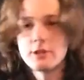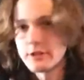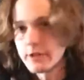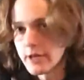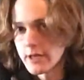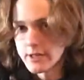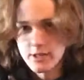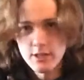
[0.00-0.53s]

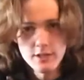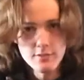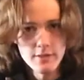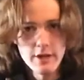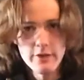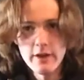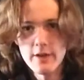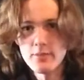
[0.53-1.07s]
This is
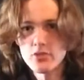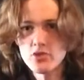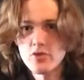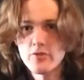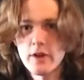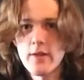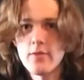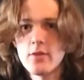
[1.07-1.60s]
my Rambo
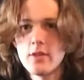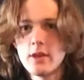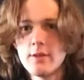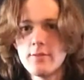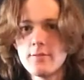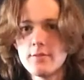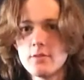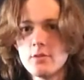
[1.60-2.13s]
survival
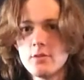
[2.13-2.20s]
knife.